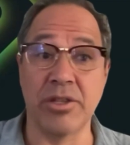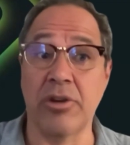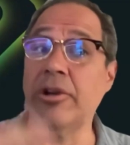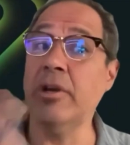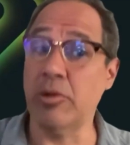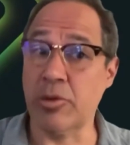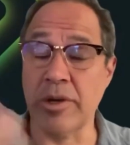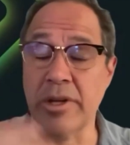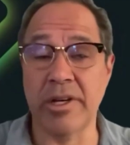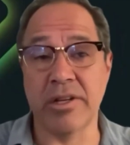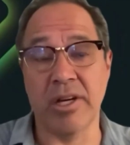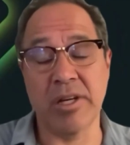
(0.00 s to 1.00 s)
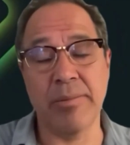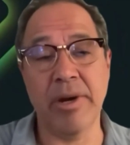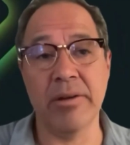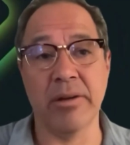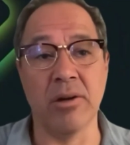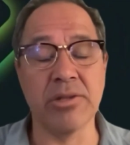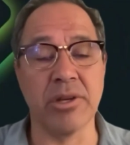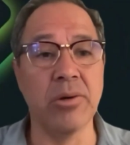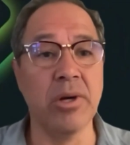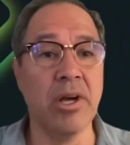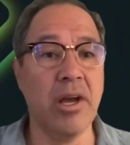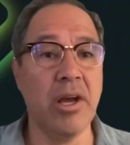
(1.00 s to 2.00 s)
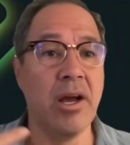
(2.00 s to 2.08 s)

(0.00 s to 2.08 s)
security, which we're going to talk about. And also,